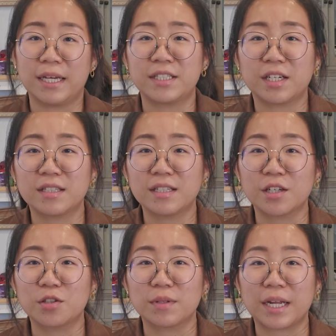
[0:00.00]
it doesn't
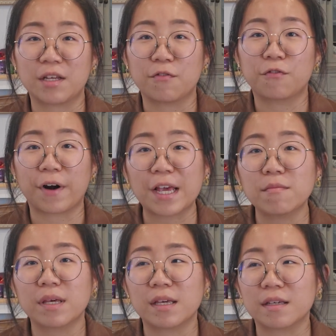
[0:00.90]
include any
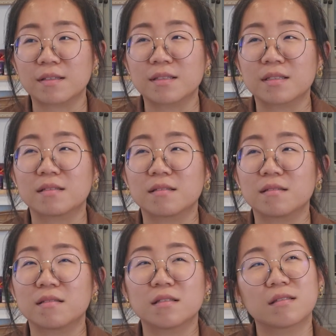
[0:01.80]
framings
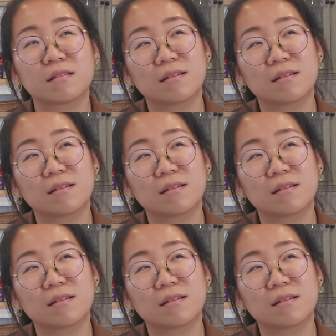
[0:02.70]
and